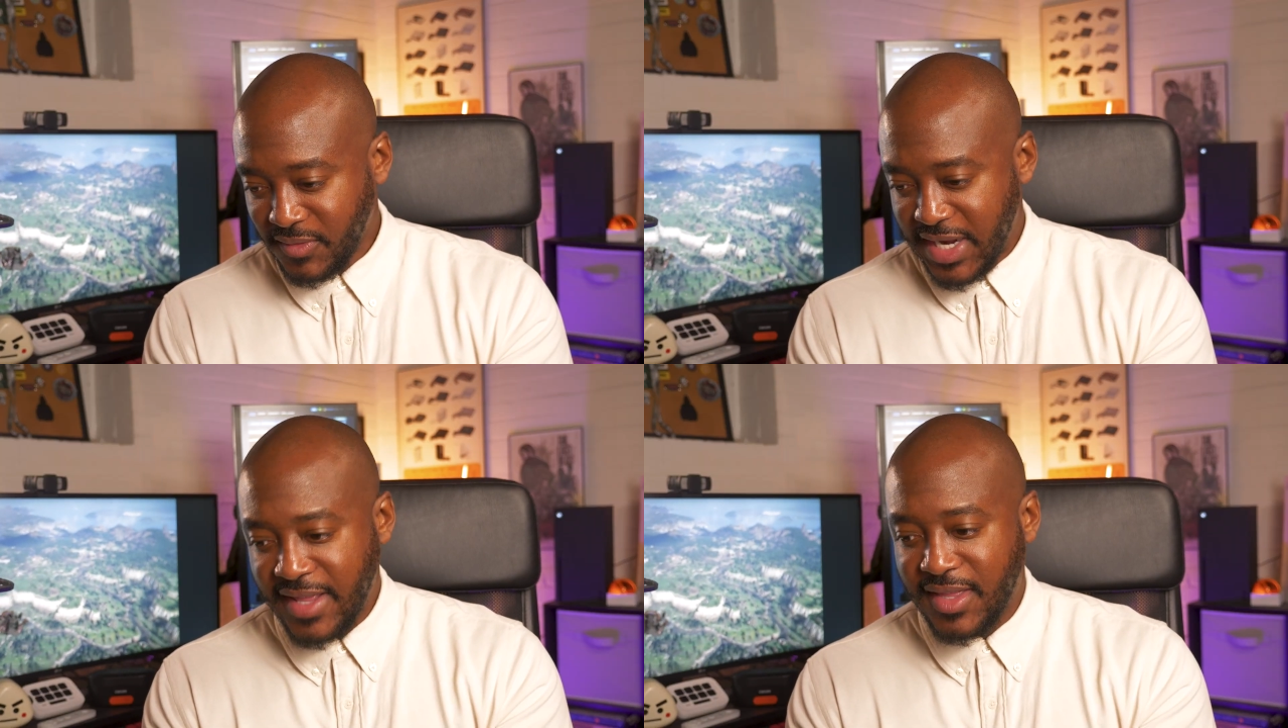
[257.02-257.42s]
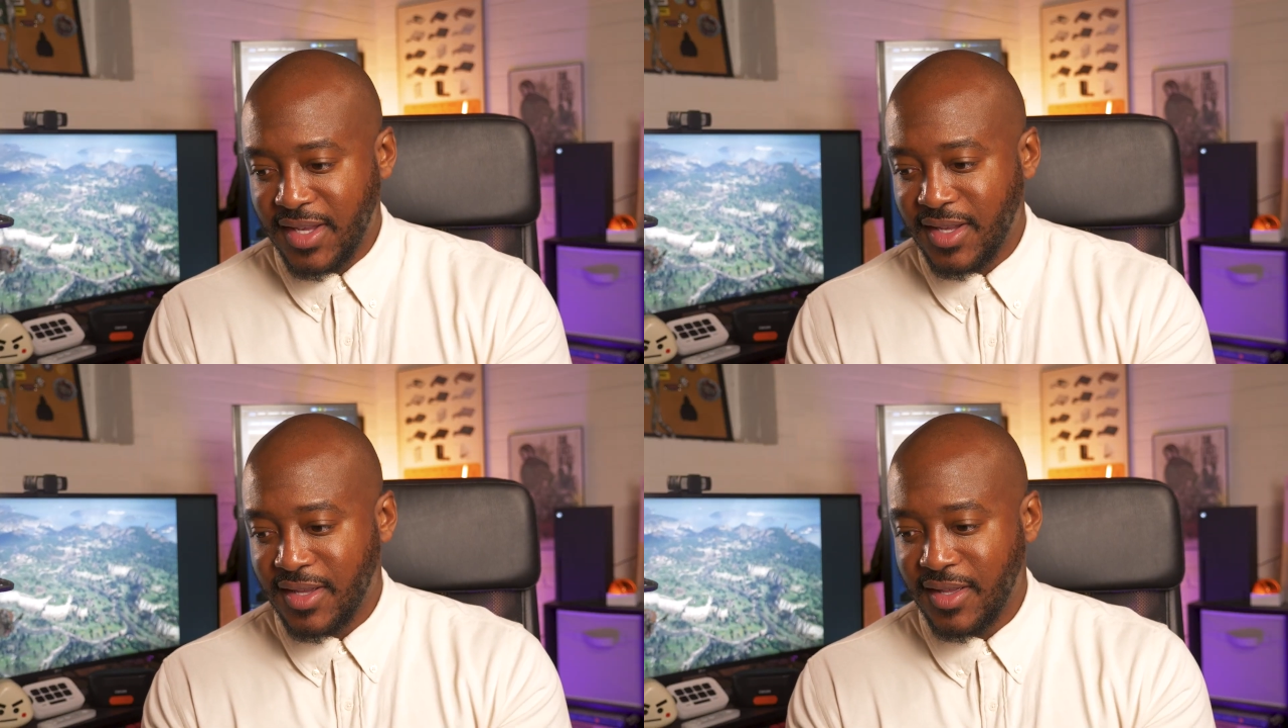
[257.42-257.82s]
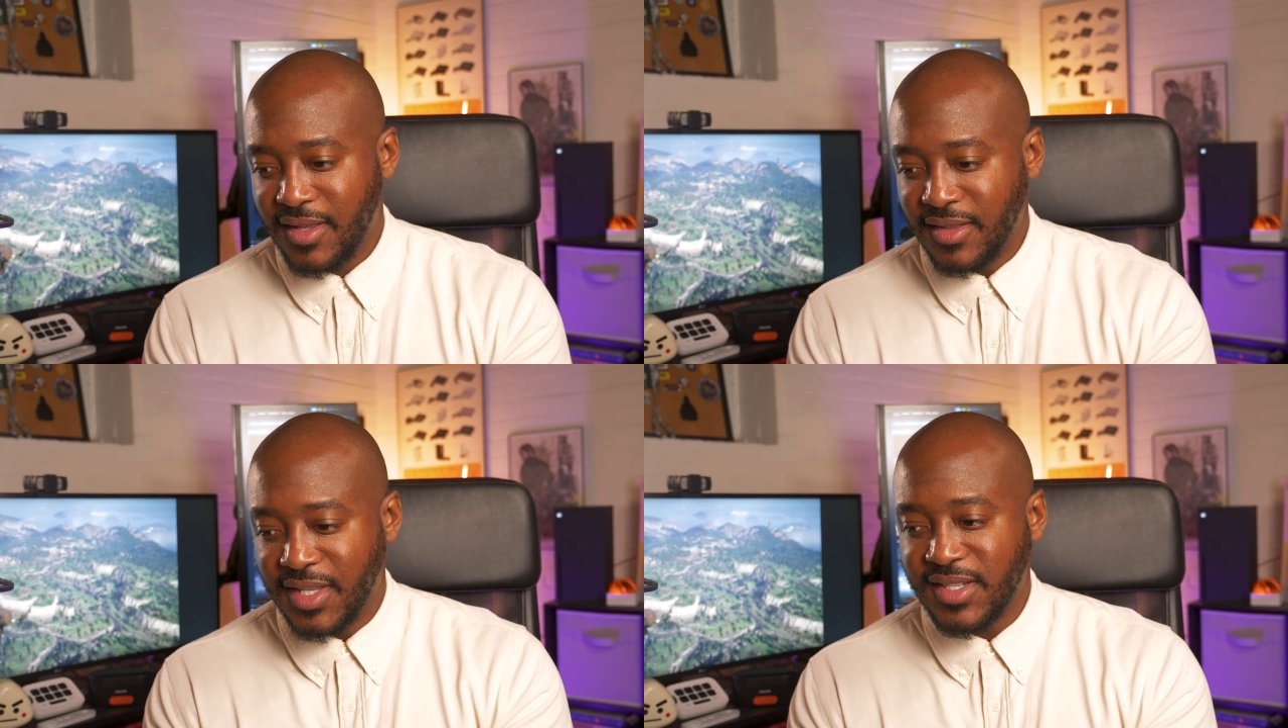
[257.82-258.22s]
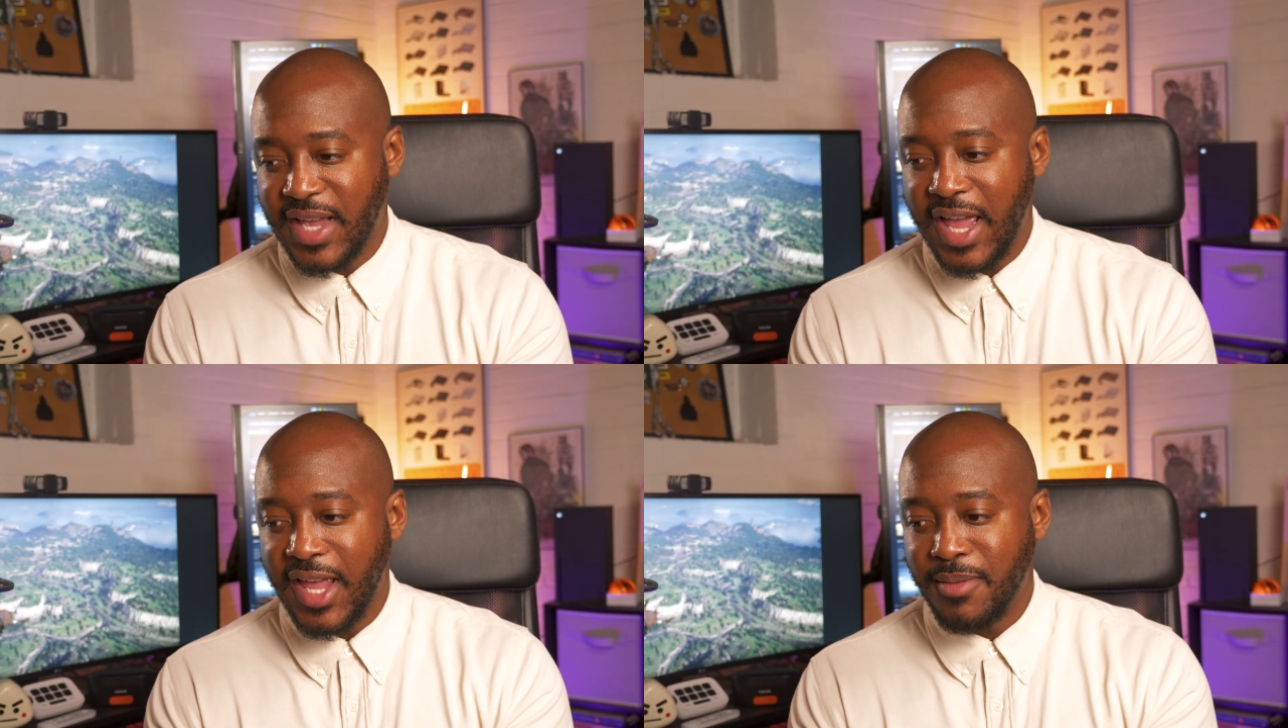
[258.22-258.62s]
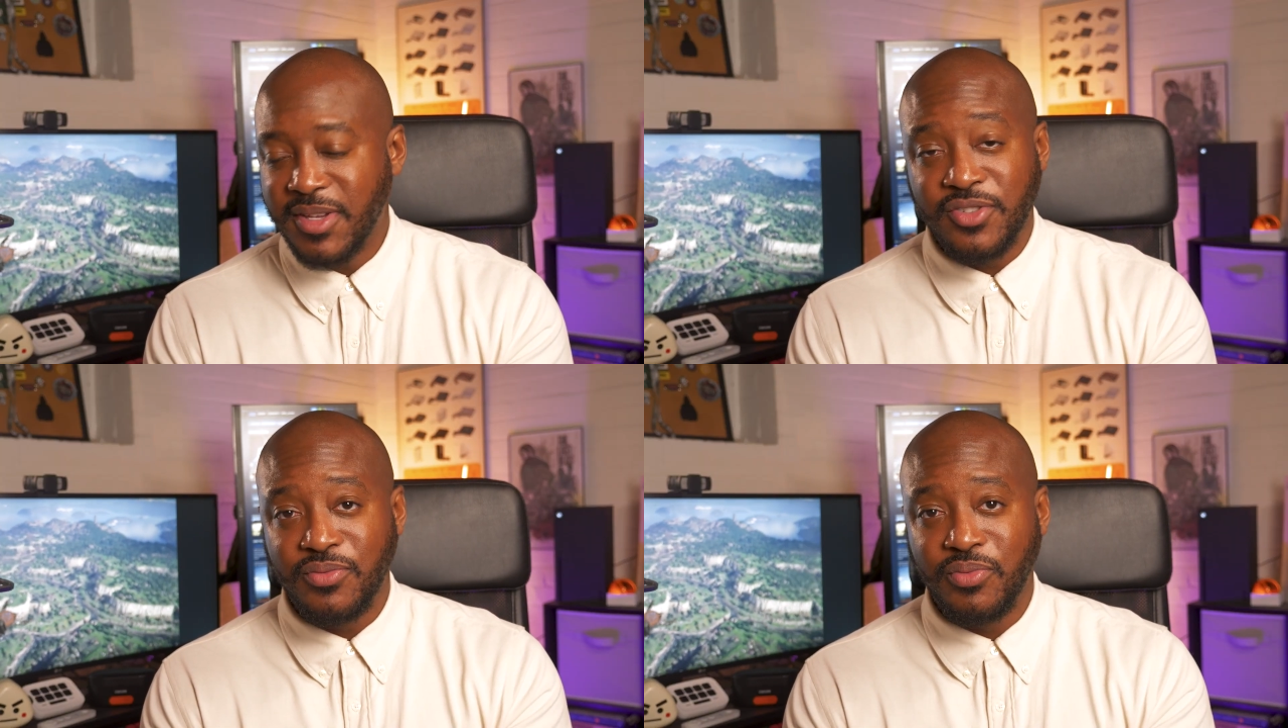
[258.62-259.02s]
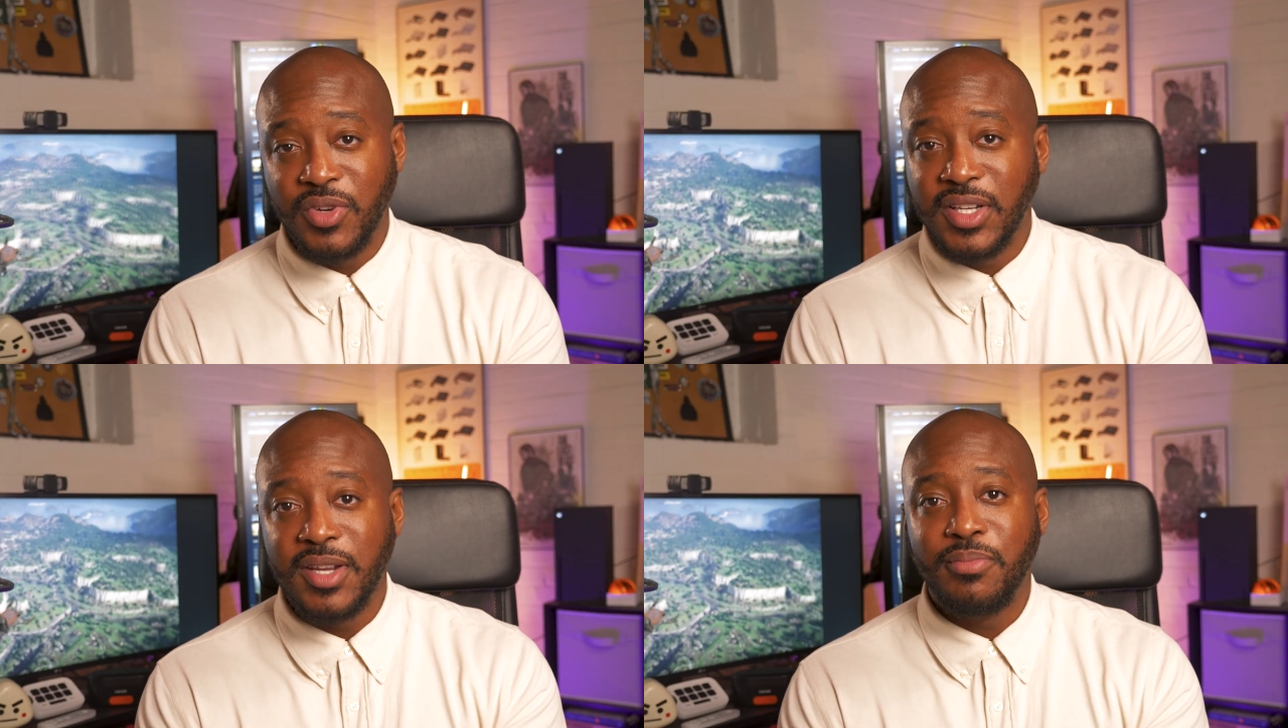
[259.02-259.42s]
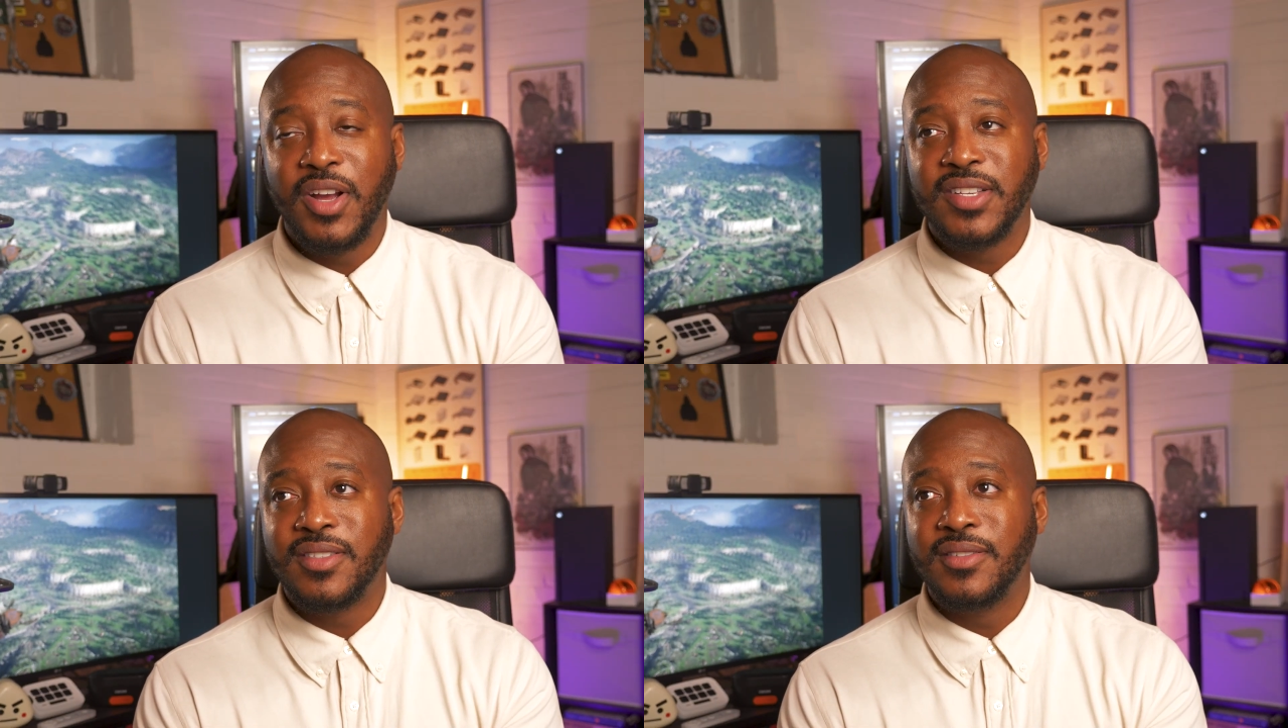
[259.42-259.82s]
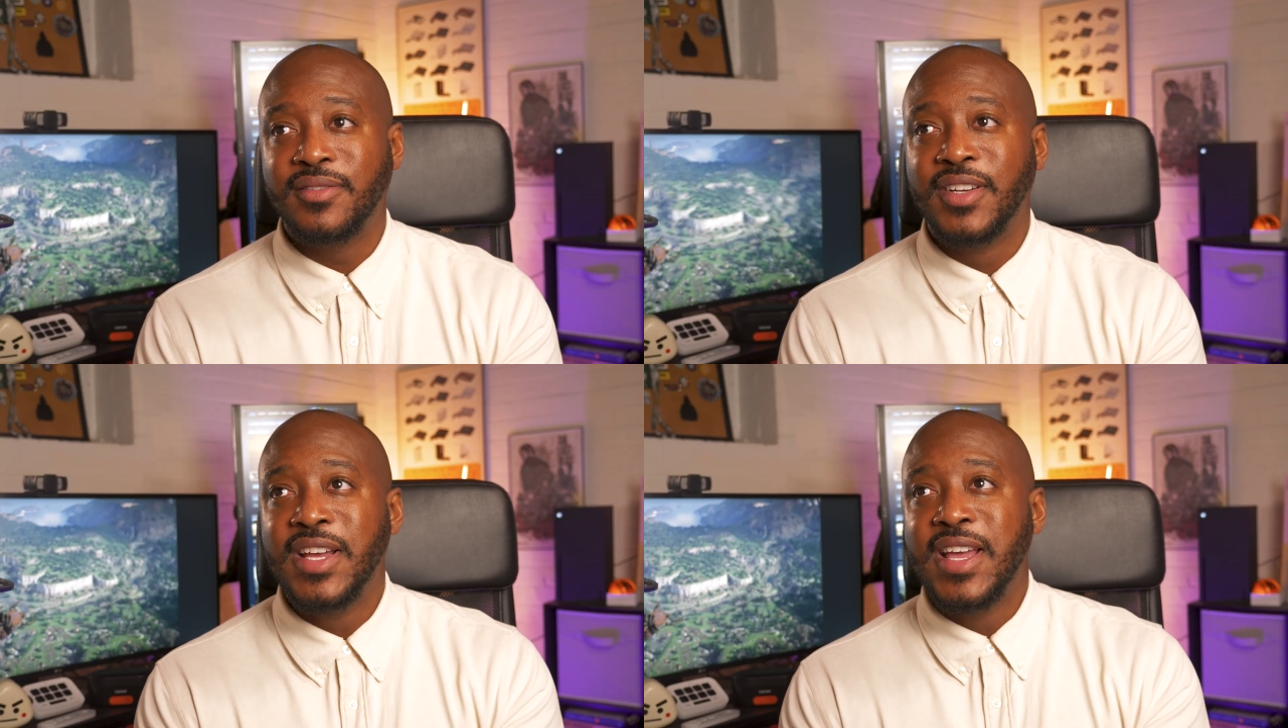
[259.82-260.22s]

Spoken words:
I think this game is really impressive,